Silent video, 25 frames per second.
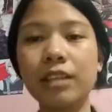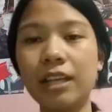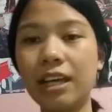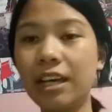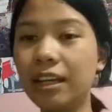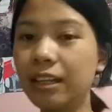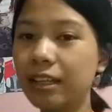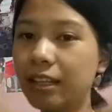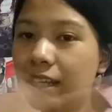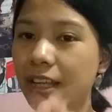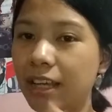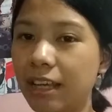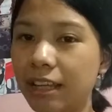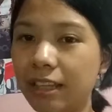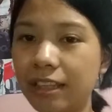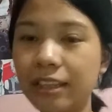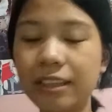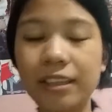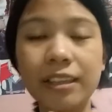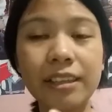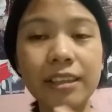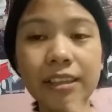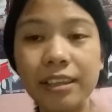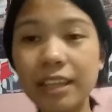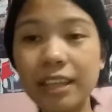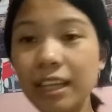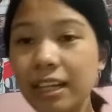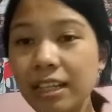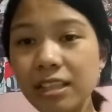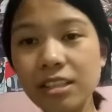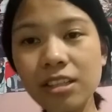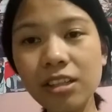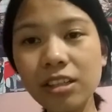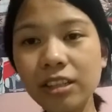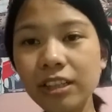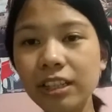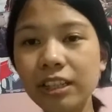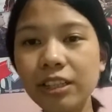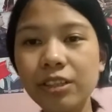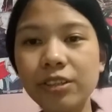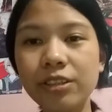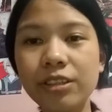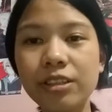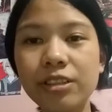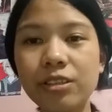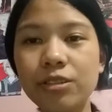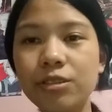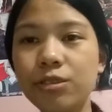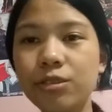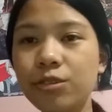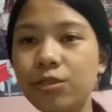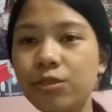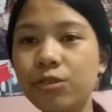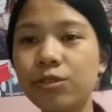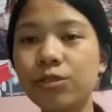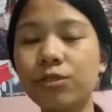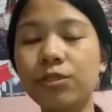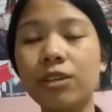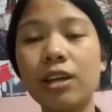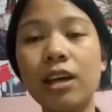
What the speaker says: and then that is all that you need to do.